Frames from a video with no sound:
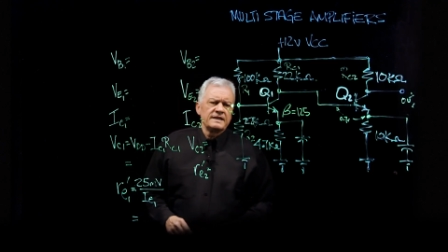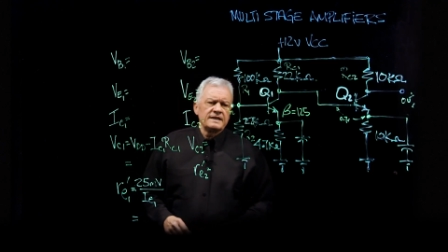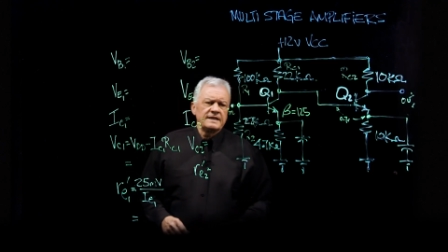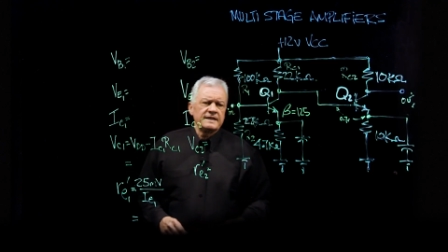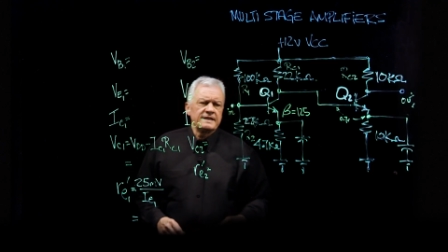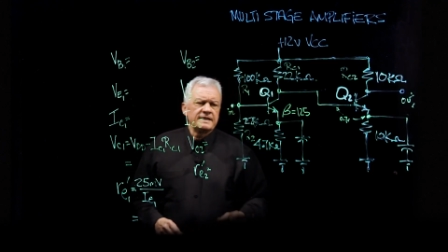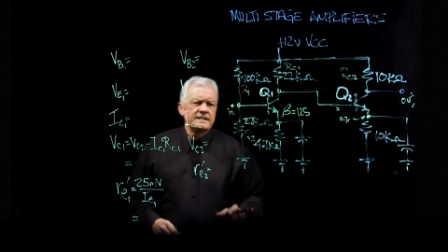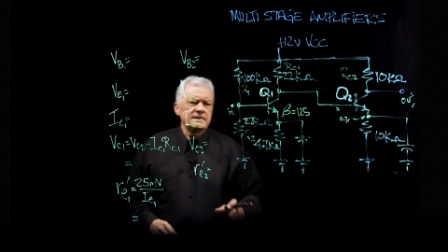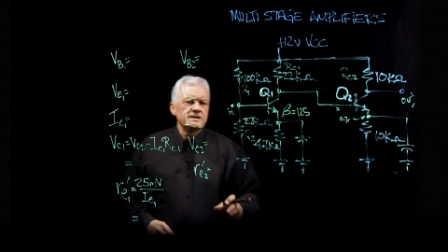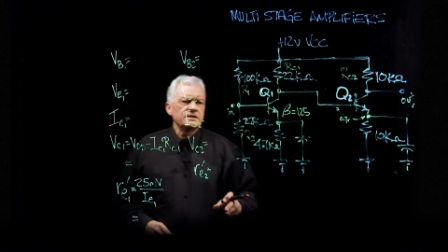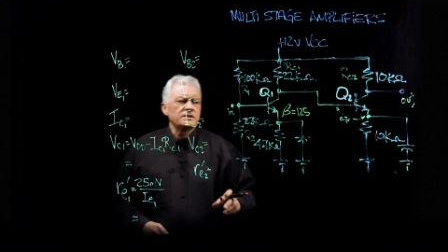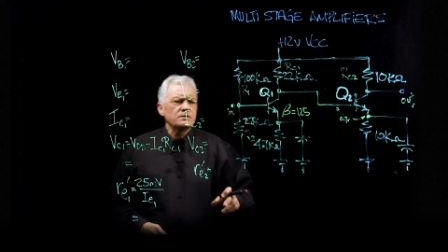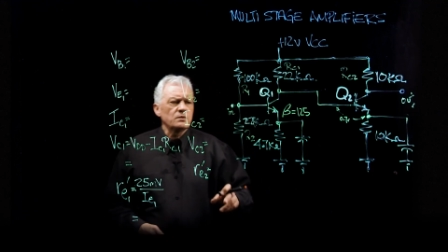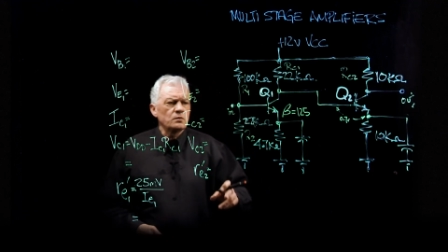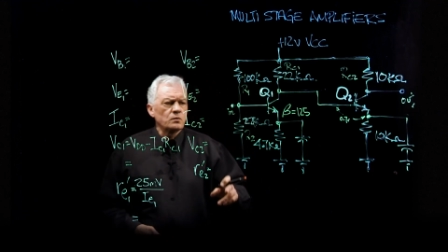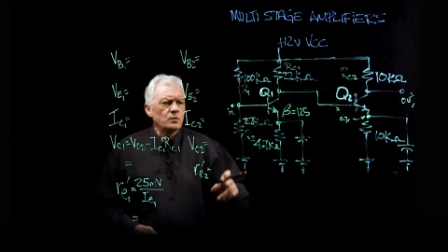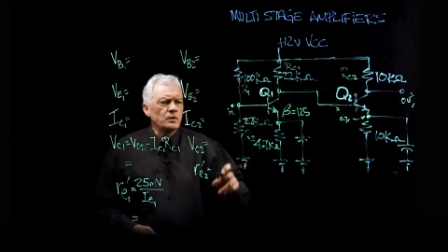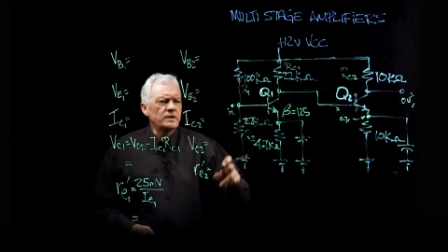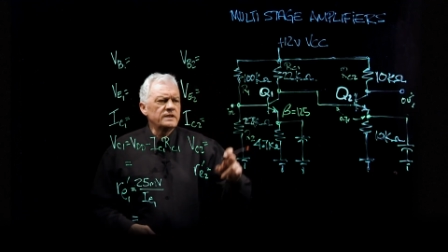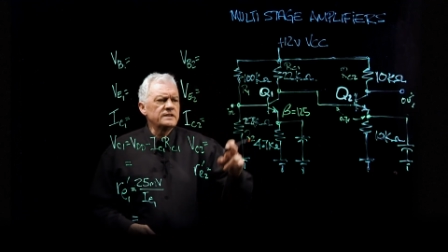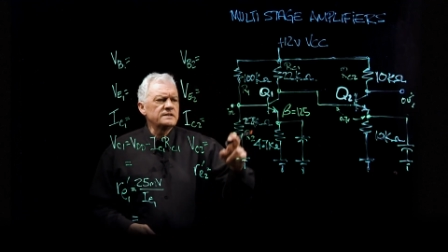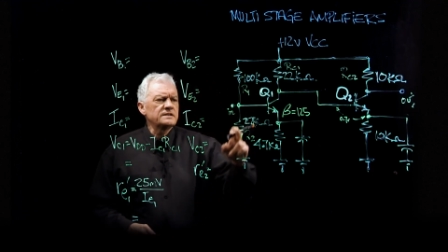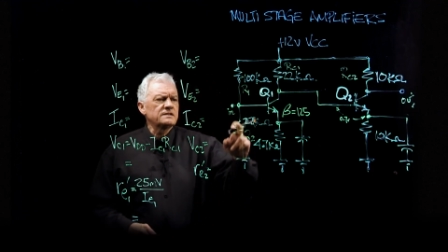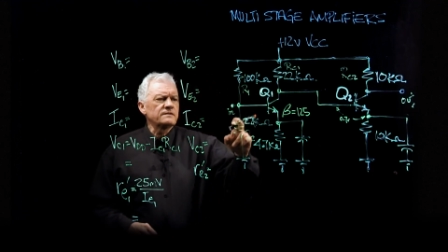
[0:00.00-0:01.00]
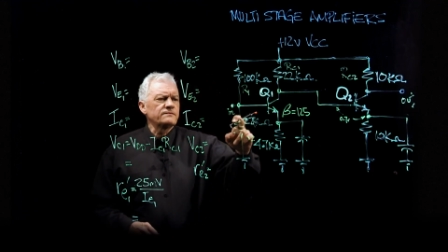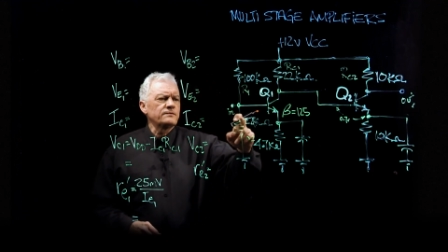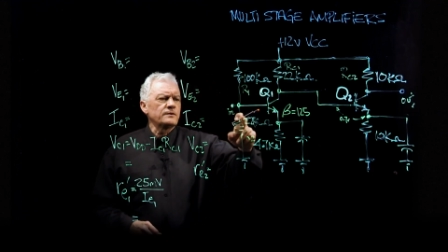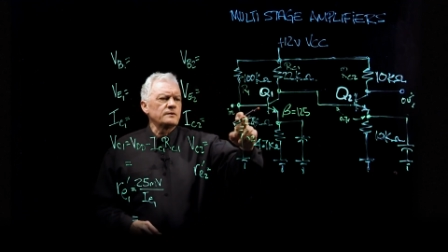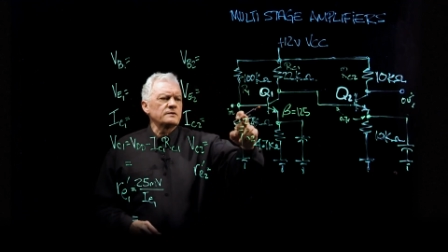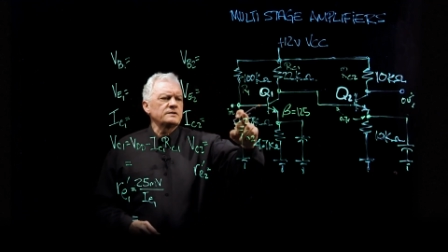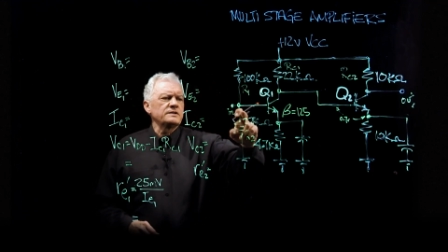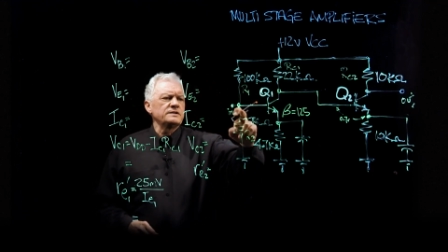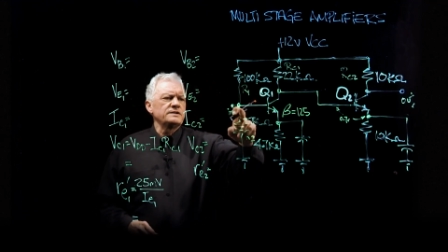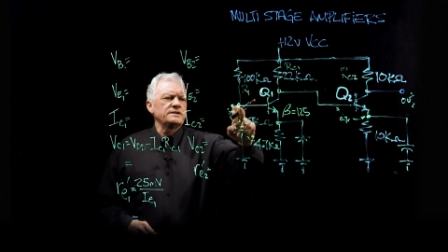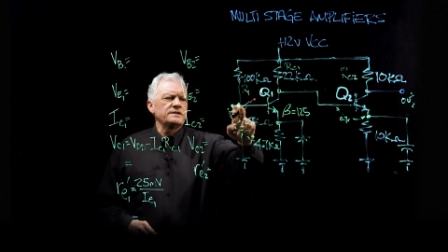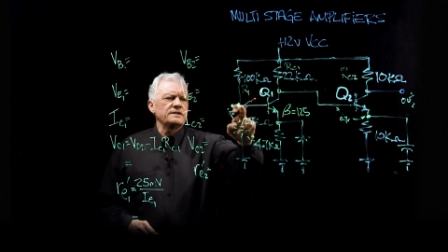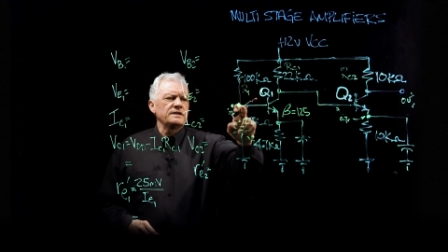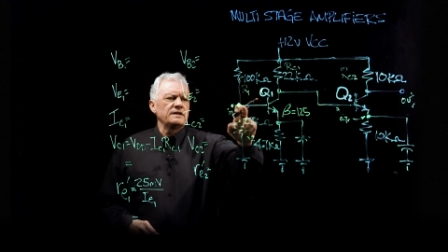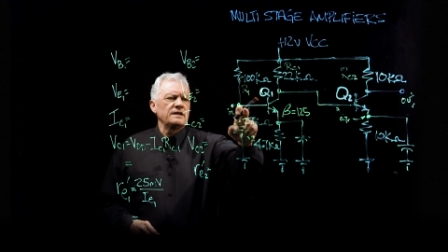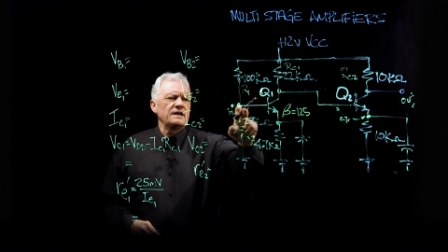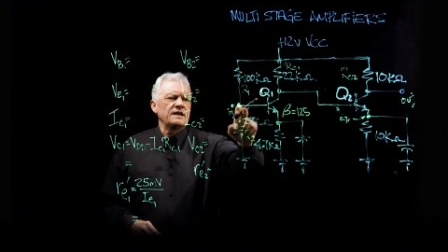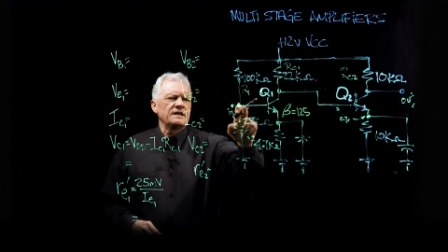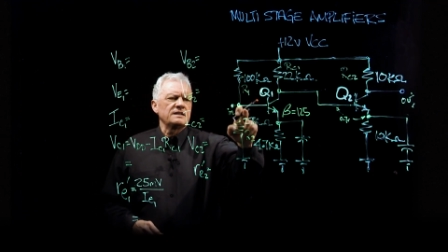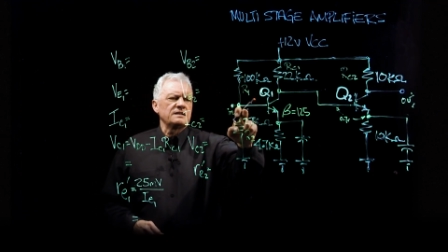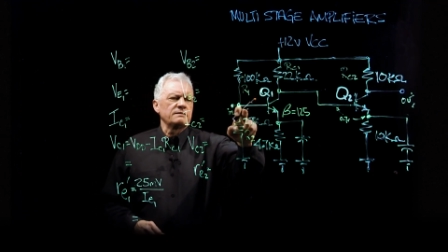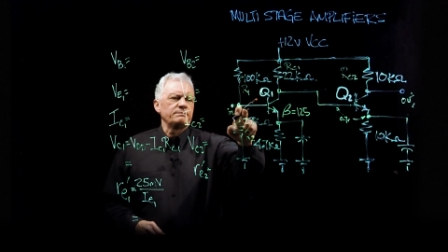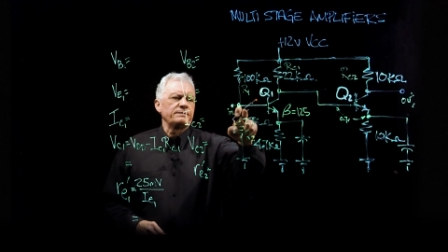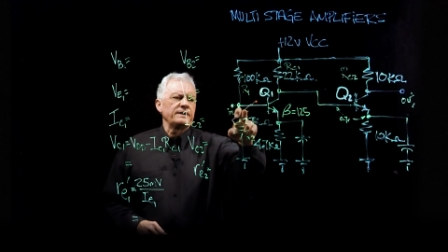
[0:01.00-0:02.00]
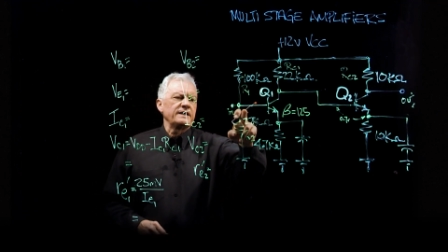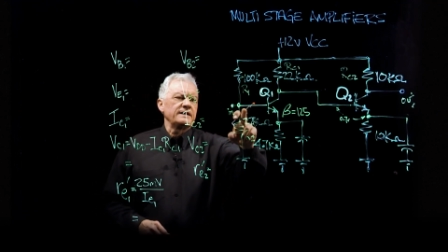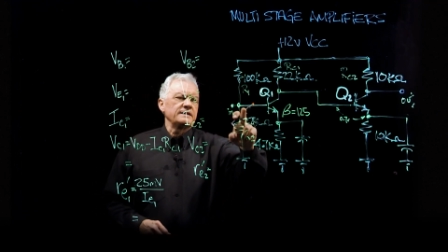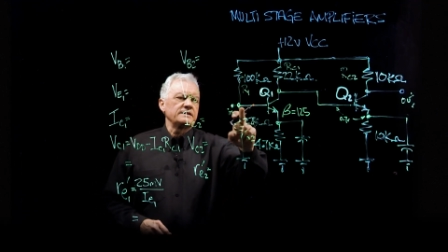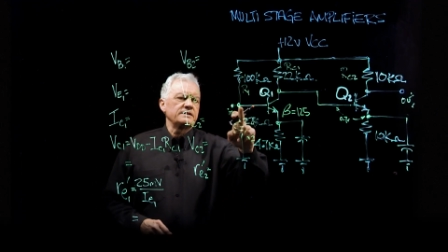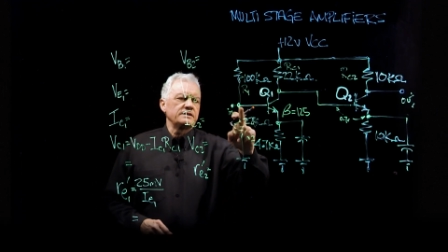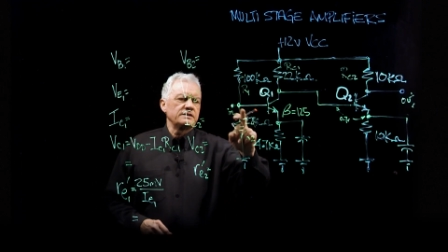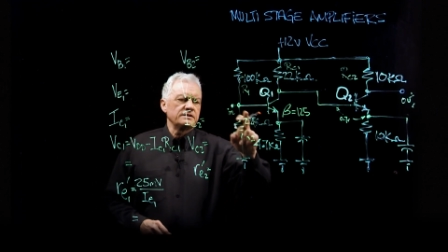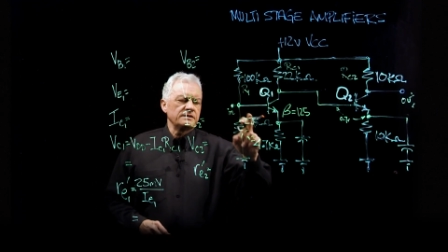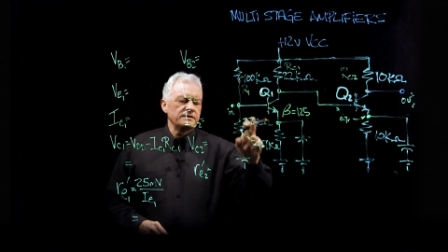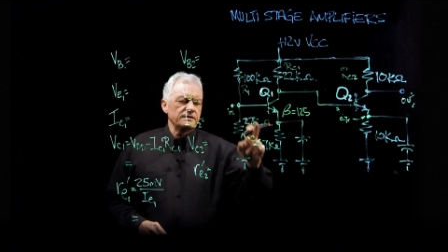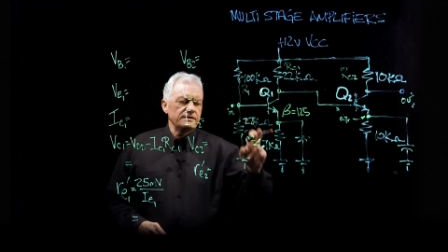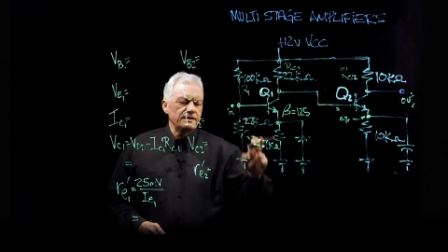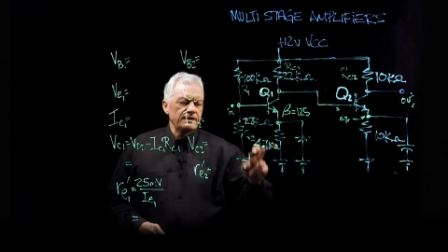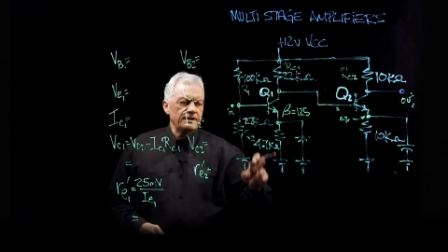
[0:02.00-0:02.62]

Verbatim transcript: is what is the voltage at the base?